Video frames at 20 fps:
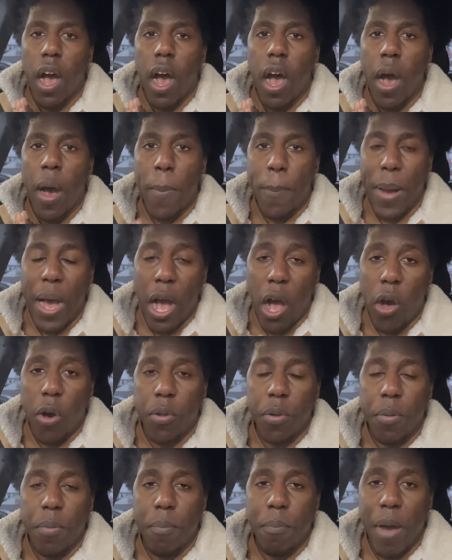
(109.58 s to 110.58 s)

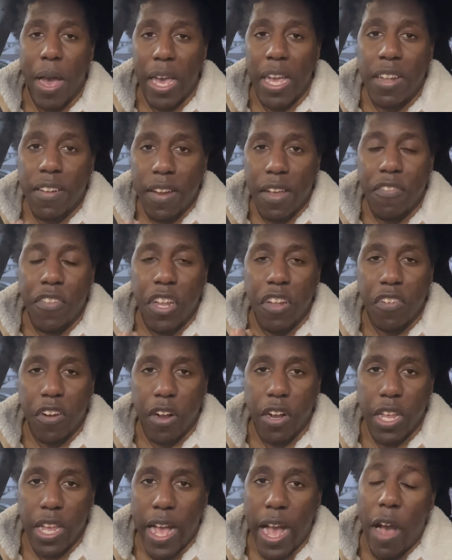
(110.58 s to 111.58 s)
about my HIV
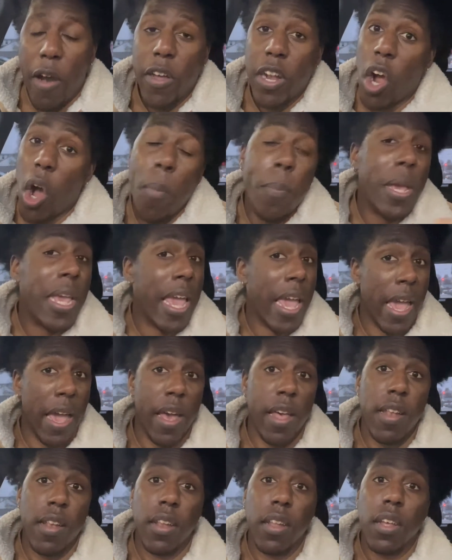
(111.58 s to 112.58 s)
journey, how it all
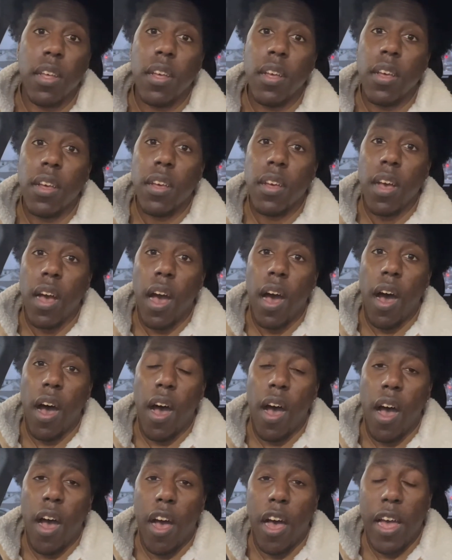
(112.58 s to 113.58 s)
began
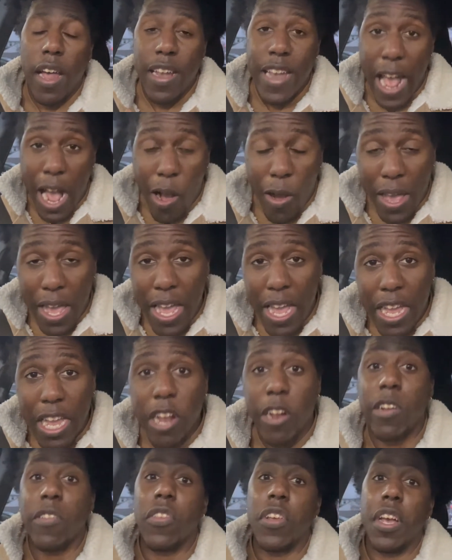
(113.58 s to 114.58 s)
uh, now eight
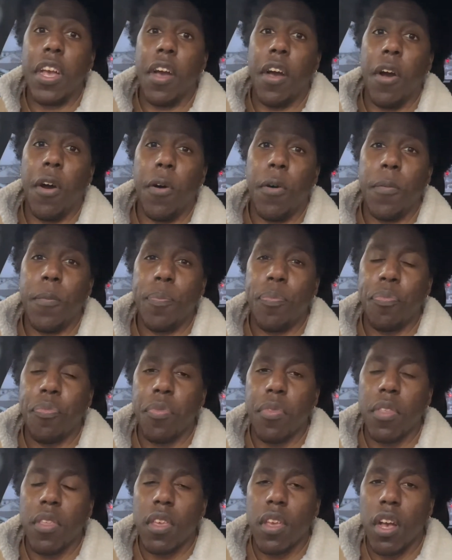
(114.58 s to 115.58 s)
years ago,
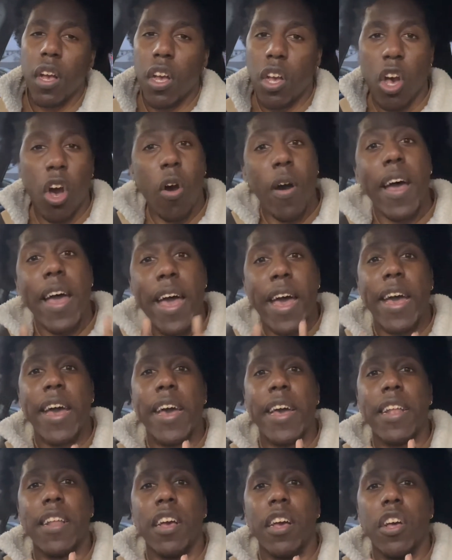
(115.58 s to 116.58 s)
go
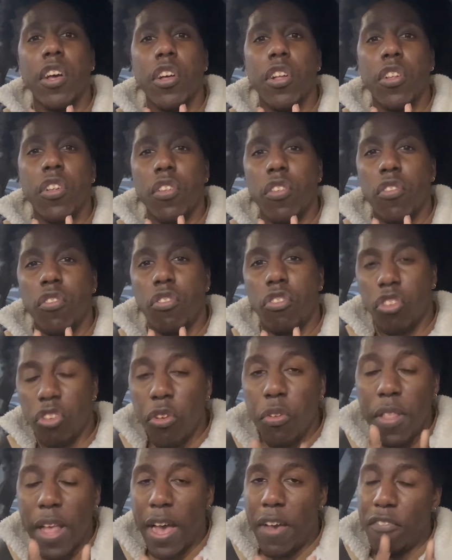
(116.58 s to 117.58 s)
ahead
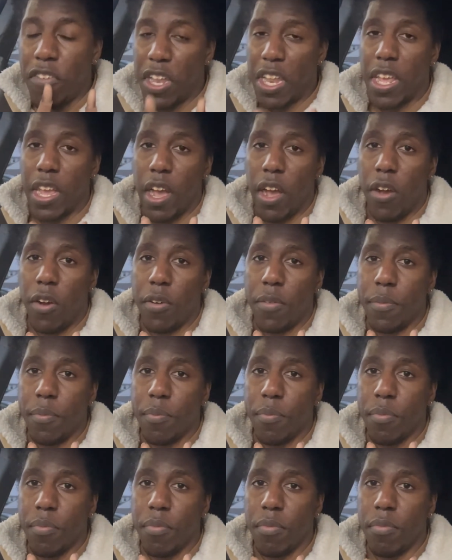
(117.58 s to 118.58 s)
to that video.
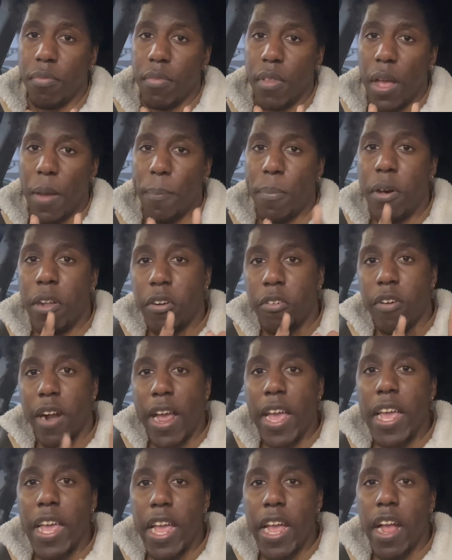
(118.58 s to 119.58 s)
I put it
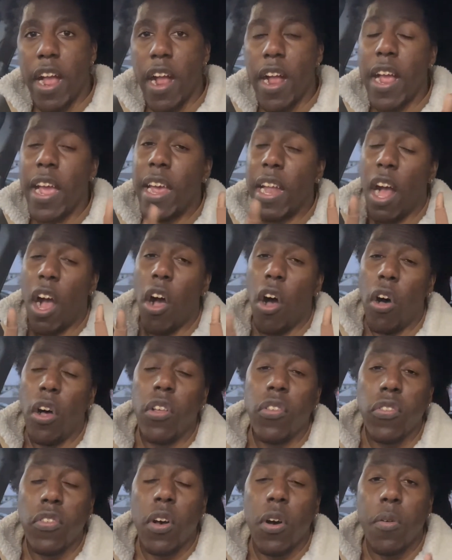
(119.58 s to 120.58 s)
right here, and I'll
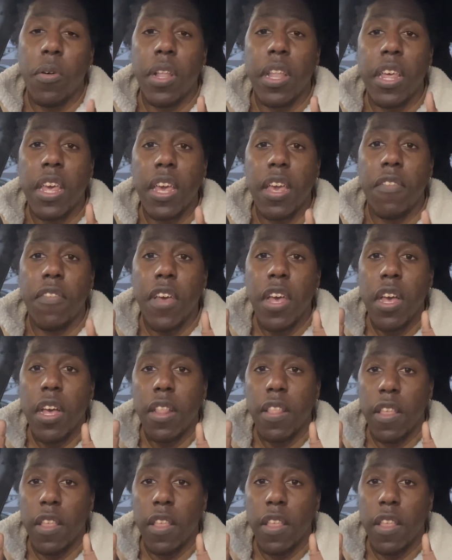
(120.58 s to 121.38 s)
also leave